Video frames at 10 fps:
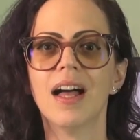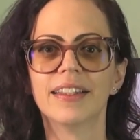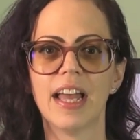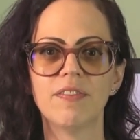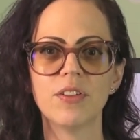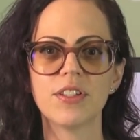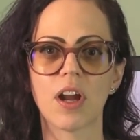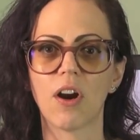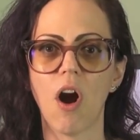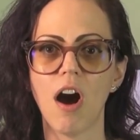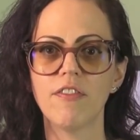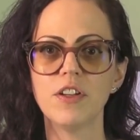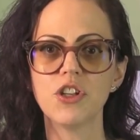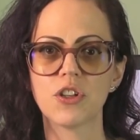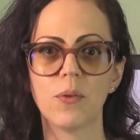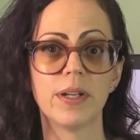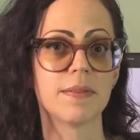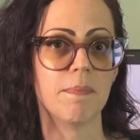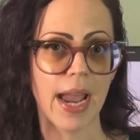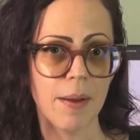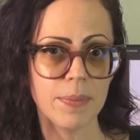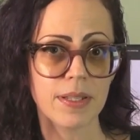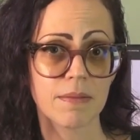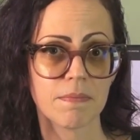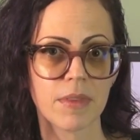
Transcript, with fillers: Levels are often shown as maps,